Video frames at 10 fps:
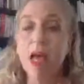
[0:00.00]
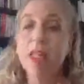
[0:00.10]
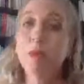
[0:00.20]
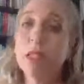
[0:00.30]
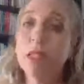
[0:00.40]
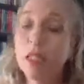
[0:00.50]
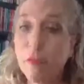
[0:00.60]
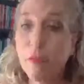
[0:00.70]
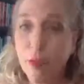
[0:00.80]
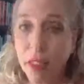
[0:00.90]

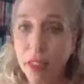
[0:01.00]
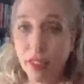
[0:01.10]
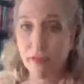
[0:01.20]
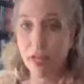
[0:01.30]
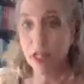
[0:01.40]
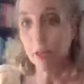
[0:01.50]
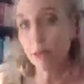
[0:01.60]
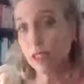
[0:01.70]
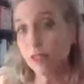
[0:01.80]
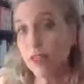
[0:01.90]
Specific
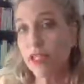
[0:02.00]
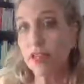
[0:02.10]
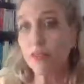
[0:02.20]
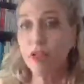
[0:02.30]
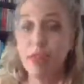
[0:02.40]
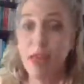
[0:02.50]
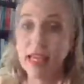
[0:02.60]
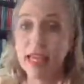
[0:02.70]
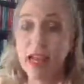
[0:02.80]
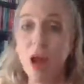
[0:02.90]
stuff so
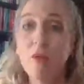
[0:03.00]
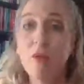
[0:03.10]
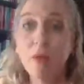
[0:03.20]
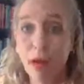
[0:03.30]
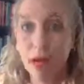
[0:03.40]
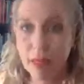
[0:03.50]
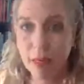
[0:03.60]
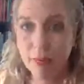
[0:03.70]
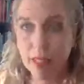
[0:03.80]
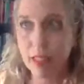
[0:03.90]
they can rewrite
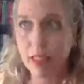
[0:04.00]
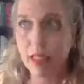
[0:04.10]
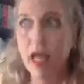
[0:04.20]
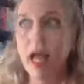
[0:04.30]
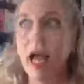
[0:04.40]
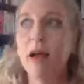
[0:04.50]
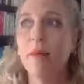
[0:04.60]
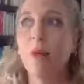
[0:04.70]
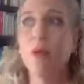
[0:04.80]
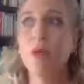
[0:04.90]
that piece
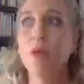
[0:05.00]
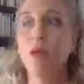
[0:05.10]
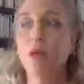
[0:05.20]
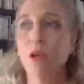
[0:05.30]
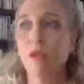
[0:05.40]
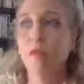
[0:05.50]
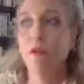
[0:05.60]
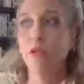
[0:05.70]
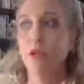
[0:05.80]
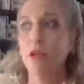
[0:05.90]
or use it going
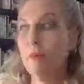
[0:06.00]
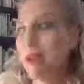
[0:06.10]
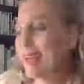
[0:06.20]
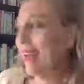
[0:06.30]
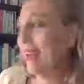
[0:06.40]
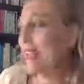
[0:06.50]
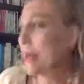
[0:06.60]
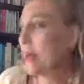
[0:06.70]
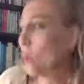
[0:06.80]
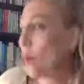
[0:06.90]
forward. So you may
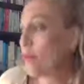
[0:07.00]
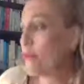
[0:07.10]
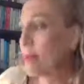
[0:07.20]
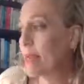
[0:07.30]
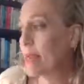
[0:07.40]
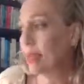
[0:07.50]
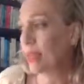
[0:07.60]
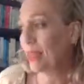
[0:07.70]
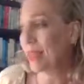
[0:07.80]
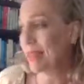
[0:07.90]
say one of many
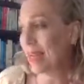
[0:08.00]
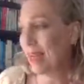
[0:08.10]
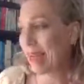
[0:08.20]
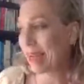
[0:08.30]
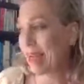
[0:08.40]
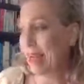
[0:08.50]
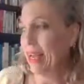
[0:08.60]
things like,